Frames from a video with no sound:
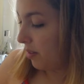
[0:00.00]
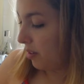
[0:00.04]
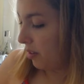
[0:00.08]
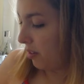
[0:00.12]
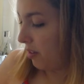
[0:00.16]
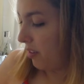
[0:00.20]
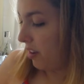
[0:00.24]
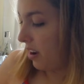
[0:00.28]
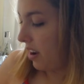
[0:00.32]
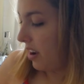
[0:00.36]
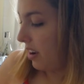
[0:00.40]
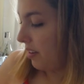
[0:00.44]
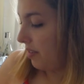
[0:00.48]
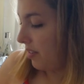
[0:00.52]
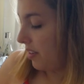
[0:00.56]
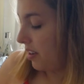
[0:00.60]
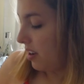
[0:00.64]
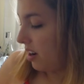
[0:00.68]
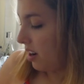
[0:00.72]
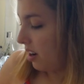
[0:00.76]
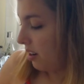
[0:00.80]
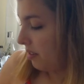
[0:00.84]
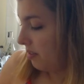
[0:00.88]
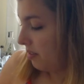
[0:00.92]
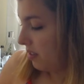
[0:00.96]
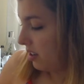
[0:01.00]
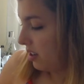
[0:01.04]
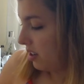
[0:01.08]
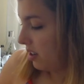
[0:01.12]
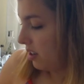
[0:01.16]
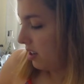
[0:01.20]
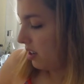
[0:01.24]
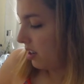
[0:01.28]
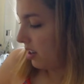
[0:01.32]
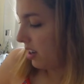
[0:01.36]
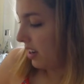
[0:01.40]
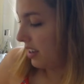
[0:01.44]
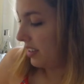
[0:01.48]
not creative enough,
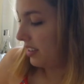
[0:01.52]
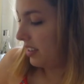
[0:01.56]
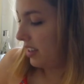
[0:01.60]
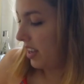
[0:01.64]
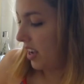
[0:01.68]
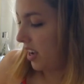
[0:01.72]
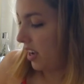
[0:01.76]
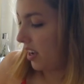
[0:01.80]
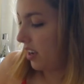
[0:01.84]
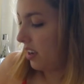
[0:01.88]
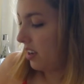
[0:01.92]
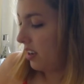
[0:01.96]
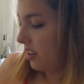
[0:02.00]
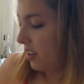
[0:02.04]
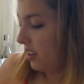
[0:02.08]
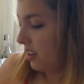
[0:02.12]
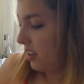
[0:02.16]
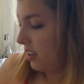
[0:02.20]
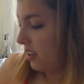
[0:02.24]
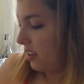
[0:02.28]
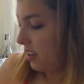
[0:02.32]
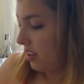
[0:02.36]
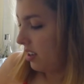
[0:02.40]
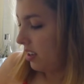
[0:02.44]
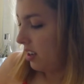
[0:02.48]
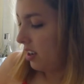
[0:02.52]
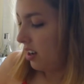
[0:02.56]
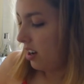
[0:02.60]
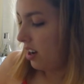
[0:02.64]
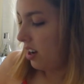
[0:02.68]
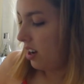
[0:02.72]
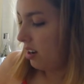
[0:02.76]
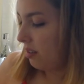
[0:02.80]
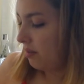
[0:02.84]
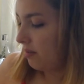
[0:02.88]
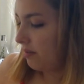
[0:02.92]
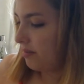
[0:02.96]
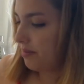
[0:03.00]
I say.
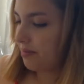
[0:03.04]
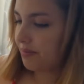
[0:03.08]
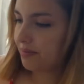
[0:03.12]
Oh,